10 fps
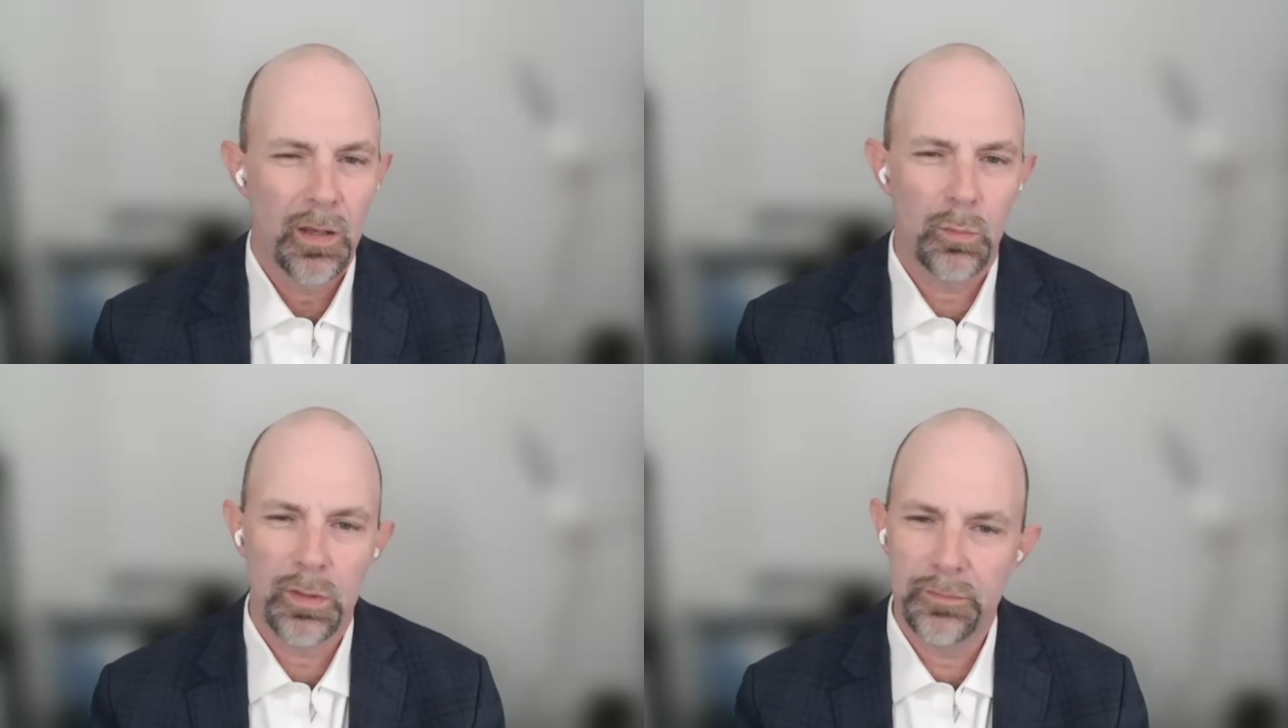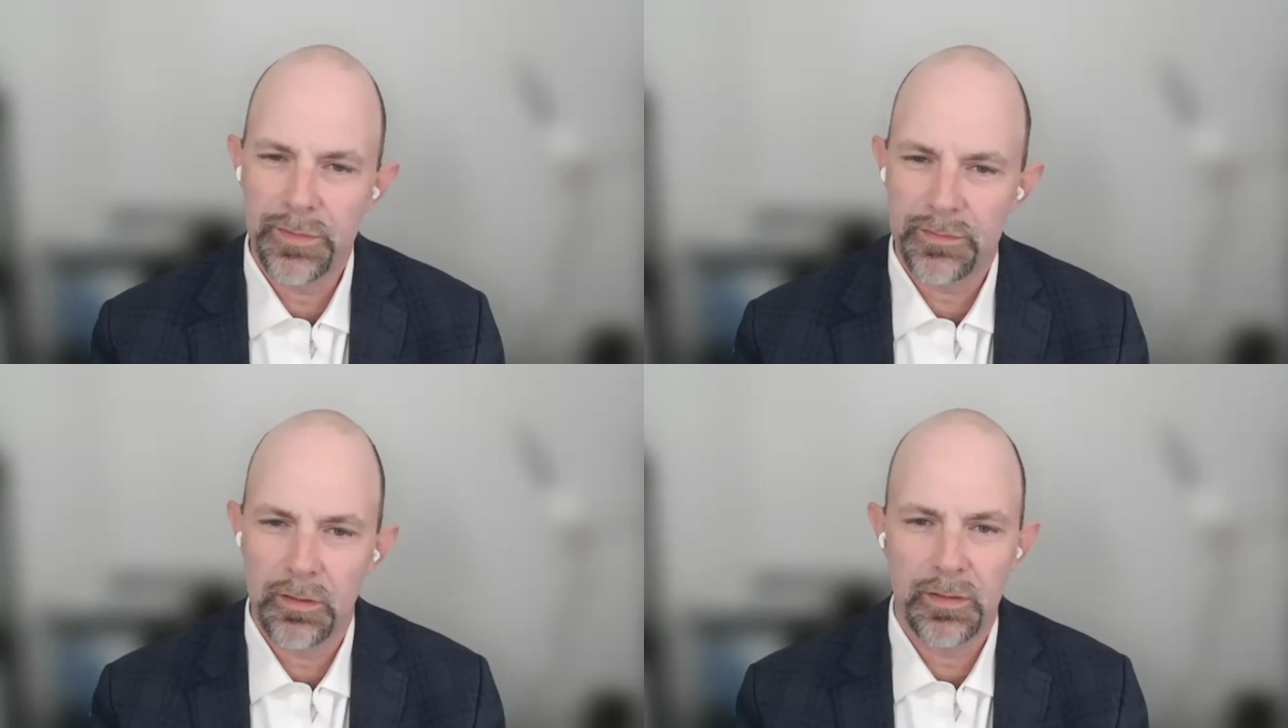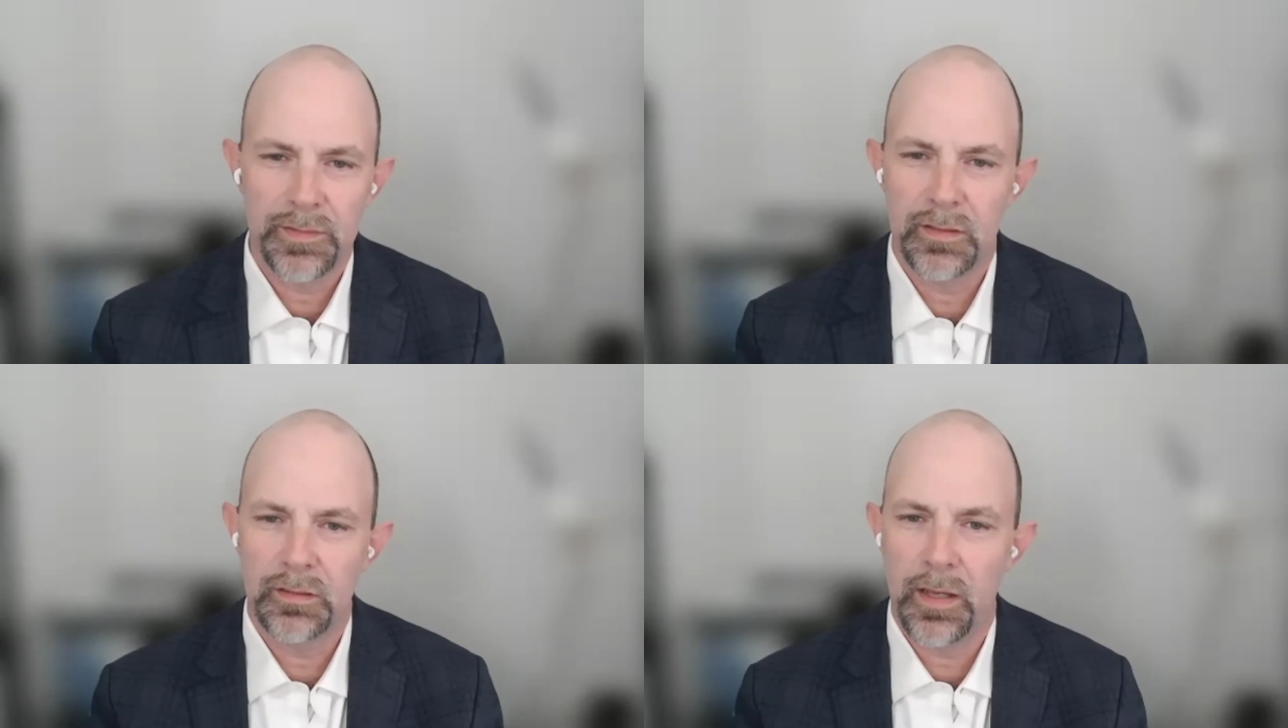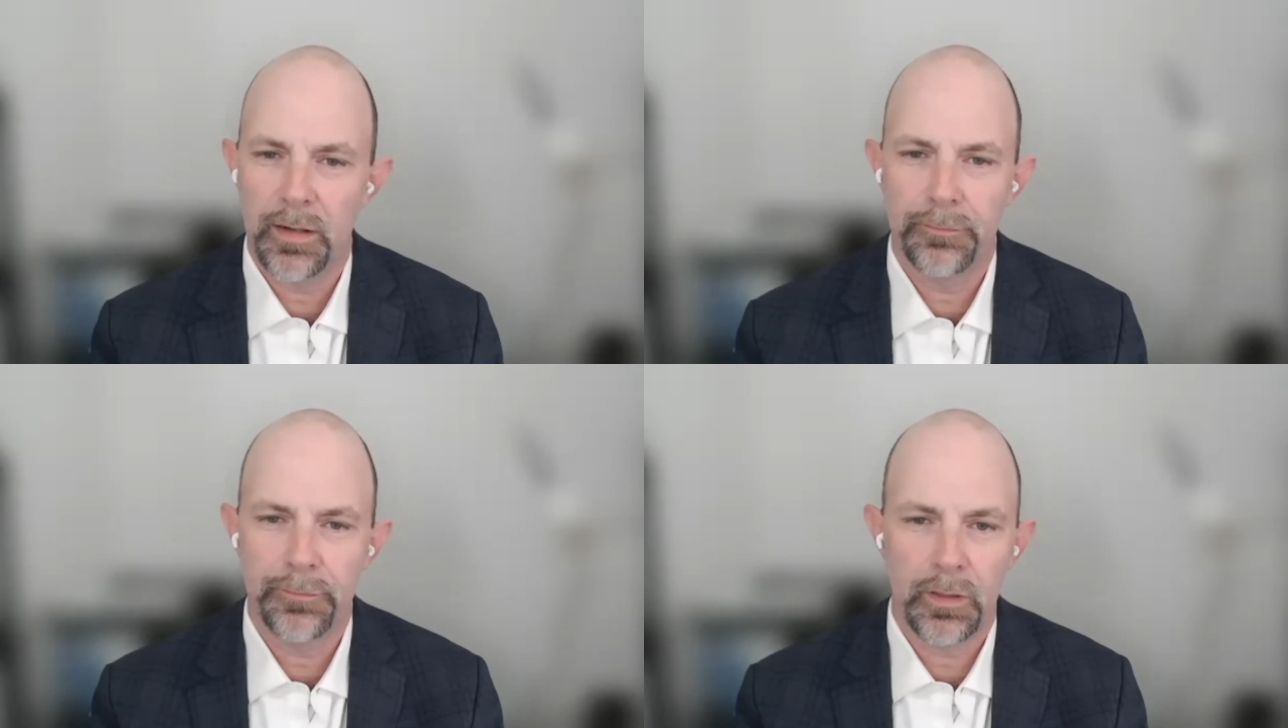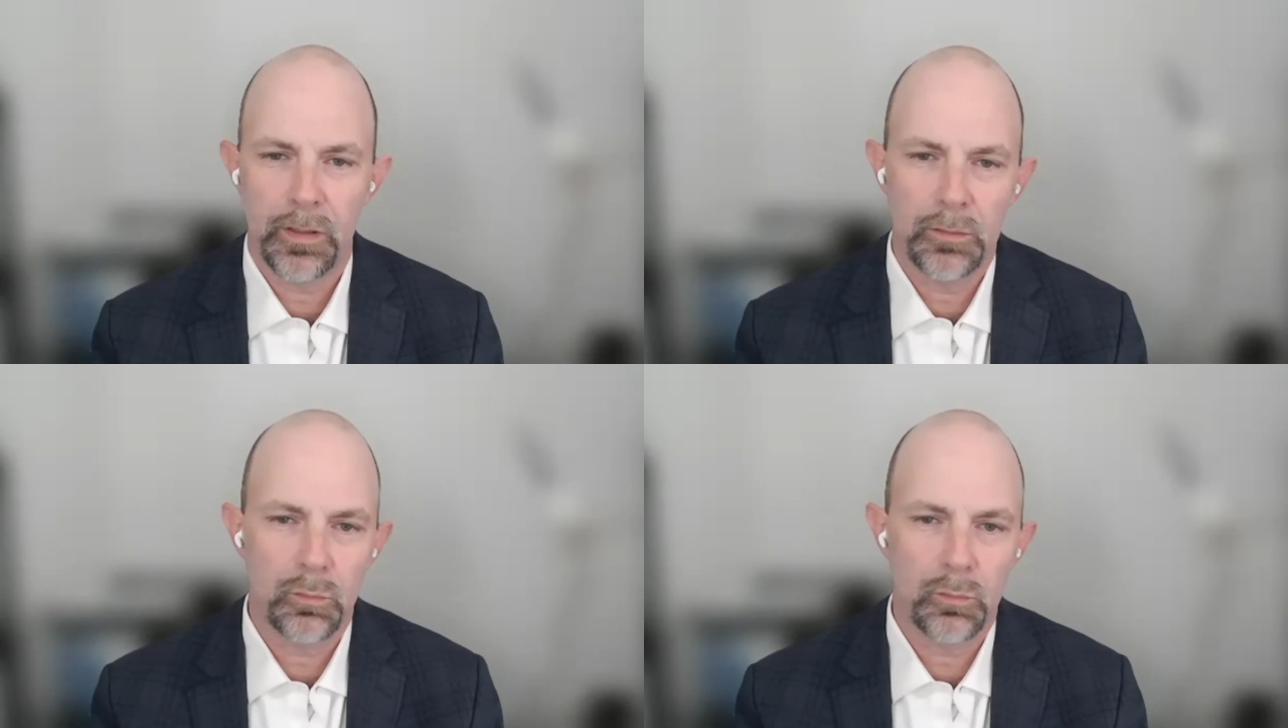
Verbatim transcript: We're even starting to see a lot of uh,